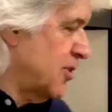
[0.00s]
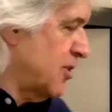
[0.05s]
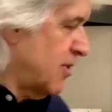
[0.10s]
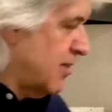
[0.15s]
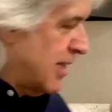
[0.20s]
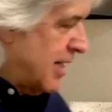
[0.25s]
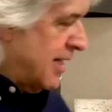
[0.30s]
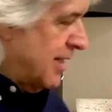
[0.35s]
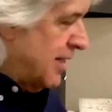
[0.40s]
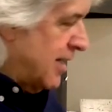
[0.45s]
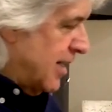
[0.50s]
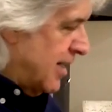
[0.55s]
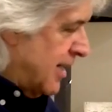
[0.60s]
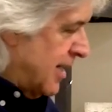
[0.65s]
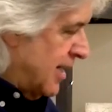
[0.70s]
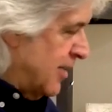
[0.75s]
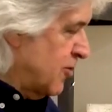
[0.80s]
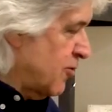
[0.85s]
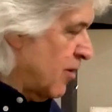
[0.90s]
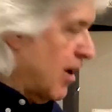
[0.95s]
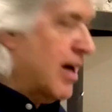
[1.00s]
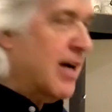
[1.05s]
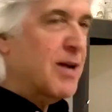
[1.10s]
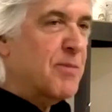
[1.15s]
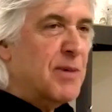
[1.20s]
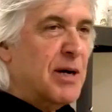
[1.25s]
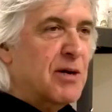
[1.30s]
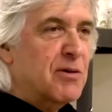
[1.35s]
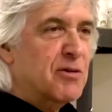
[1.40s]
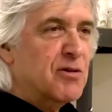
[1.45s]
so I dried
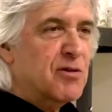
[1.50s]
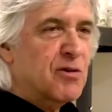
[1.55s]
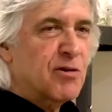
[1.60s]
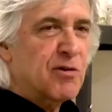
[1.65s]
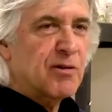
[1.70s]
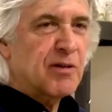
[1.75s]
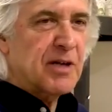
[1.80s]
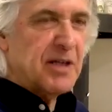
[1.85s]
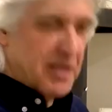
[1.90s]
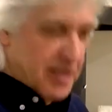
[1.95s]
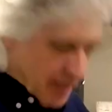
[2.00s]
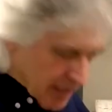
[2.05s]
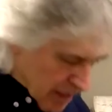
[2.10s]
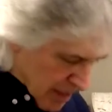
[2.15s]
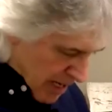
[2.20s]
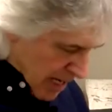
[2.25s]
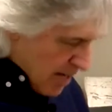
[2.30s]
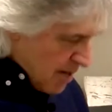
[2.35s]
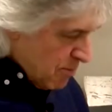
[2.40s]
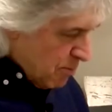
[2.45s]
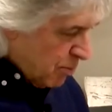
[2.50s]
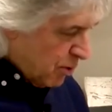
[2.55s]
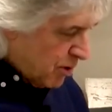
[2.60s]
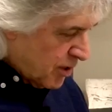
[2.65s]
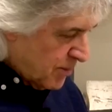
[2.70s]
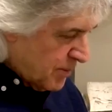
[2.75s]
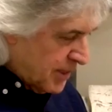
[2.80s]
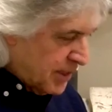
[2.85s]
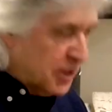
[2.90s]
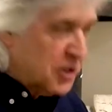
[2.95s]
him out thoroughly and put
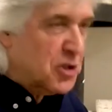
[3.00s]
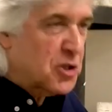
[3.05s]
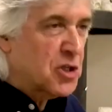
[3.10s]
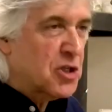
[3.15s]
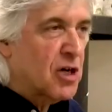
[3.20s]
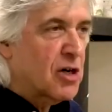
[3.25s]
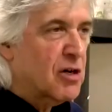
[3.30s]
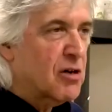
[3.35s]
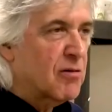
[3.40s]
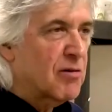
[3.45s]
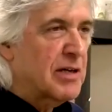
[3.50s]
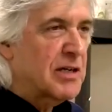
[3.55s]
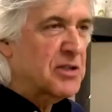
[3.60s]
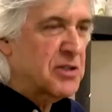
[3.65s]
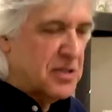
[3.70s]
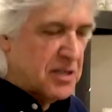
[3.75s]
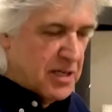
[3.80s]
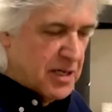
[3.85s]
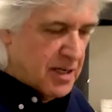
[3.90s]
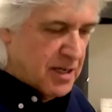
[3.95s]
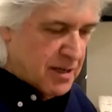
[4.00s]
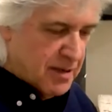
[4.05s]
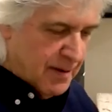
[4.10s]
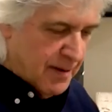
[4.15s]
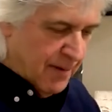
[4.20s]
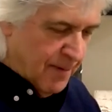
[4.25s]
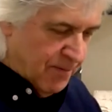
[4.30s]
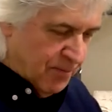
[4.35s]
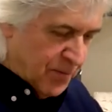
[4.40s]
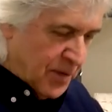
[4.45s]
him in this chunk of resin here.
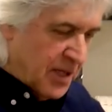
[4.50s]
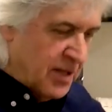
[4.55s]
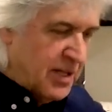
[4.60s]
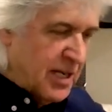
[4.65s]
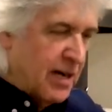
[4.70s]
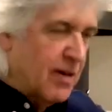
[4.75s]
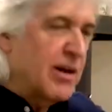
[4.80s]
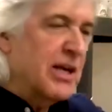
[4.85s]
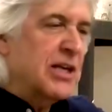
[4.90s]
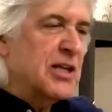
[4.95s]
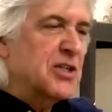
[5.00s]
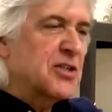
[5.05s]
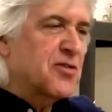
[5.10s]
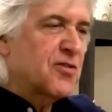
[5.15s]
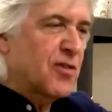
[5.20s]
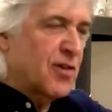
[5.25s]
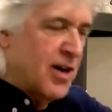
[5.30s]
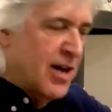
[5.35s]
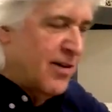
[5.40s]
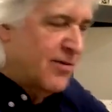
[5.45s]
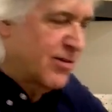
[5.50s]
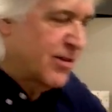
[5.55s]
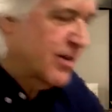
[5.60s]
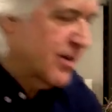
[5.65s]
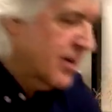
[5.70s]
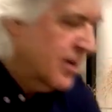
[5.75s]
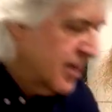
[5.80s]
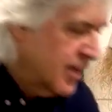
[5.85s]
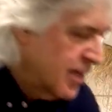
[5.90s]
And there he is forever.